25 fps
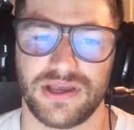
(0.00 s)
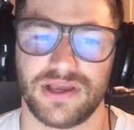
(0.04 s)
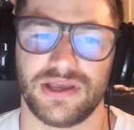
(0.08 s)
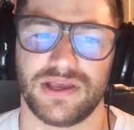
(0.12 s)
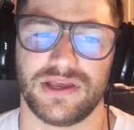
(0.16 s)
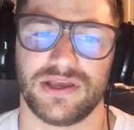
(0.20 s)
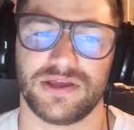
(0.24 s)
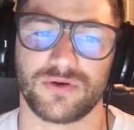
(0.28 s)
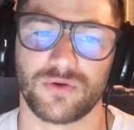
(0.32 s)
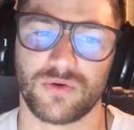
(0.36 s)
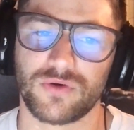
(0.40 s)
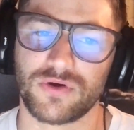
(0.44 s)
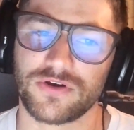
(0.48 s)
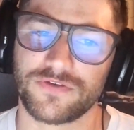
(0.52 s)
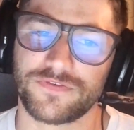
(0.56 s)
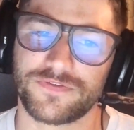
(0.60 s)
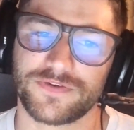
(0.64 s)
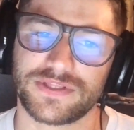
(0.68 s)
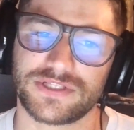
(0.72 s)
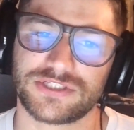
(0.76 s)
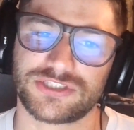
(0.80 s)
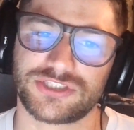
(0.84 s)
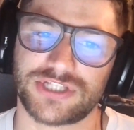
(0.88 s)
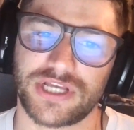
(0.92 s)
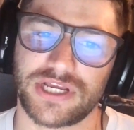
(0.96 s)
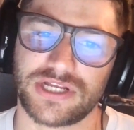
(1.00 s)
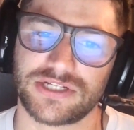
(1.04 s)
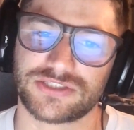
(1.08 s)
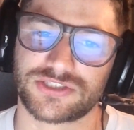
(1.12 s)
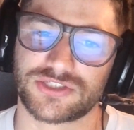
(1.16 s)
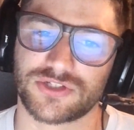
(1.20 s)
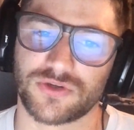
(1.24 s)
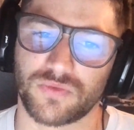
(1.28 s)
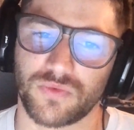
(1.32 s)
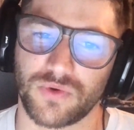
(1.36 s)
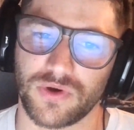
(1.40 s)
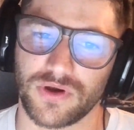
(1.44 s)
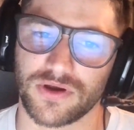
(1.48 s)
In order for this change
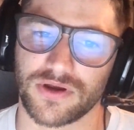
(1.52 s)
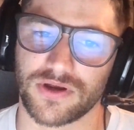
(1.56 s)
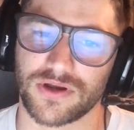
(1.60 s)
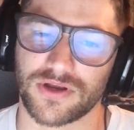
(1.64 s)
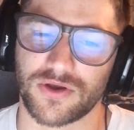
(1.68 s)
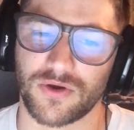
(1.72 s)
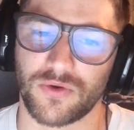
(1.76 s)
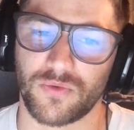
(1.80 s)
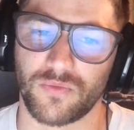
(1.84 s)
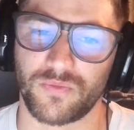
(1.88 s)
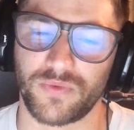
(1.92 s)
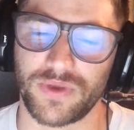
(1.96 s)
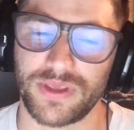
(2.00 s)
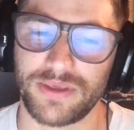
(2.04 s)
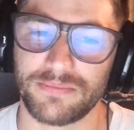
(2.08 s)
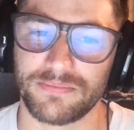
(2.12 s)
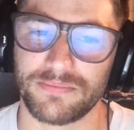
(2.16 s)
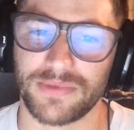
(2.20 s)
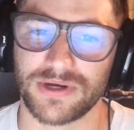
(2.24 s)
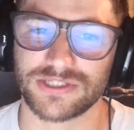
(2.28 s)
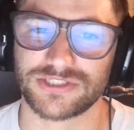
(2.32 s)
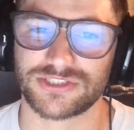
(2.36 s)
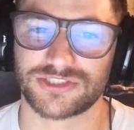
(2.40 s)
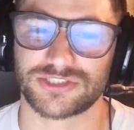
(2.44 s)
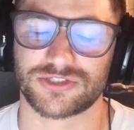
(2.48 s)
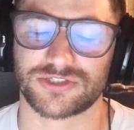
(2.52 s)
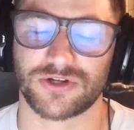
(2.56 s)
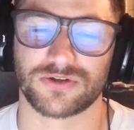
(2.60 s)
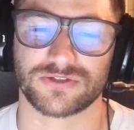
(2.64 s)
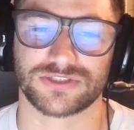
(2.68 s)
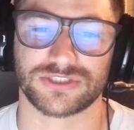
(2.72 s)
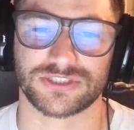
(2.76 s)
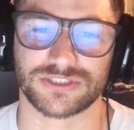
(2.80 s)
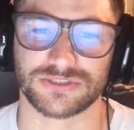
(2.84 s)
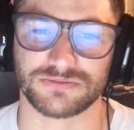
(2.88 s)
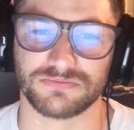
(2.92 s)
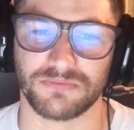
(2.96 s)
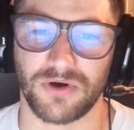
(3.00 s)
to work, we must start
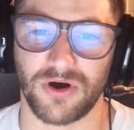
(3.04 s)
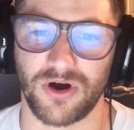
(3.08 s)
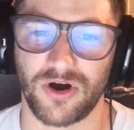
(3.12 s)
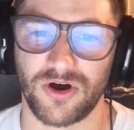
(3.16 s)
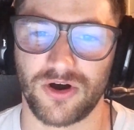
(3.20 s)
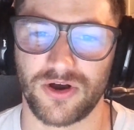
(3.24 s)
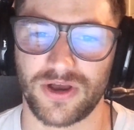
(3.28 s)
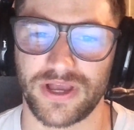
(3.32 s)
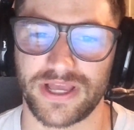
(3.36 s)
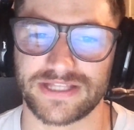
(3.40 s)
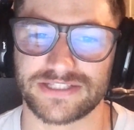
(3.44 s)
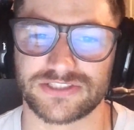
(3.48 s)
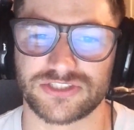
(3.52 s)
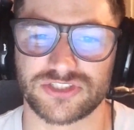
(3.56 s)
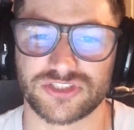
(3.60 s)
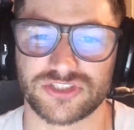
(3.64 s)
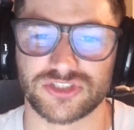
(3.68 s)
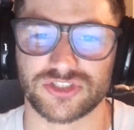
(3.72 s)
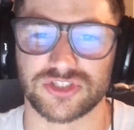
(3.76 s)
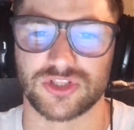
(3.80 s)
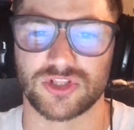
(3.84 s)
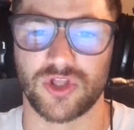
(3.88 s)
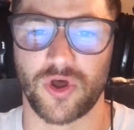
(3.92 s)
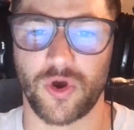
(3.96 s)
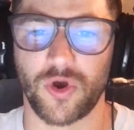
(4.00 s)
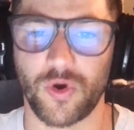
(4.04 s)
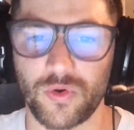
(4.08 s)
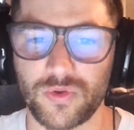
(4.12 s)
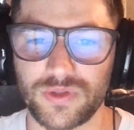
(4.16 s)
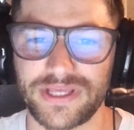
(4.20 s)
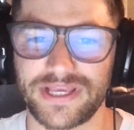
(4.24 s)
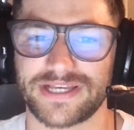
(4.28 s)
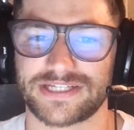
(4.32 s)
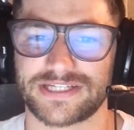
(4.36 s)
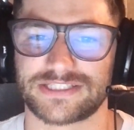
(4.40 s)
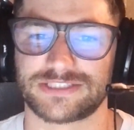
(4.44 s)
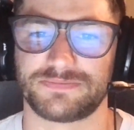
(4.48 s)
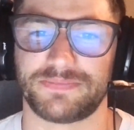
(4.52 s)
small and
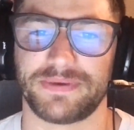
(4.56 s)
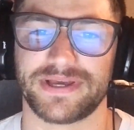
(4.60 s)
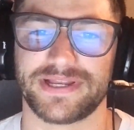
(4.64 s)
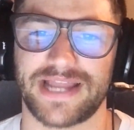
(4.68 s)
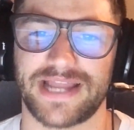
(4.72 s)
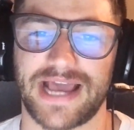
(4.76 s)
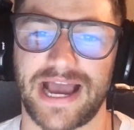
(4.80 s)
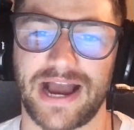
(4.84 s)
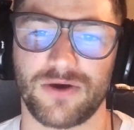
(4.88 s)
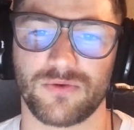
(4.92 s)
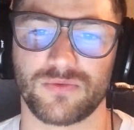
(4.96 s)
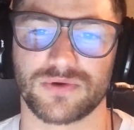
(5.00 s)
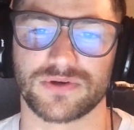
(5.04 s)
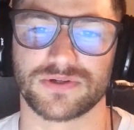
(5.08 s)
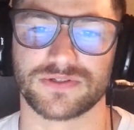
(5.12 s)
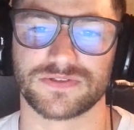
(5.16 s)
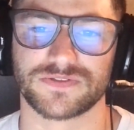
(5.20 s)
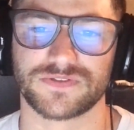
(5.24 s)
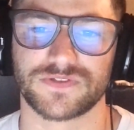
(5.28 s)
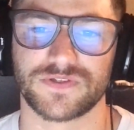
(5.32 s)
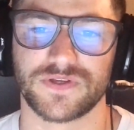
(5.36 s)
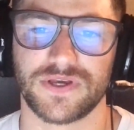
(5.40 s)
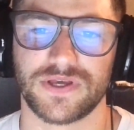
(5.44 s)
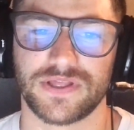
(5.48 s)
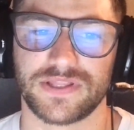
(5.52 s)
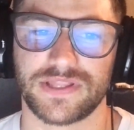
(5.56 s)
slowly expand outwards.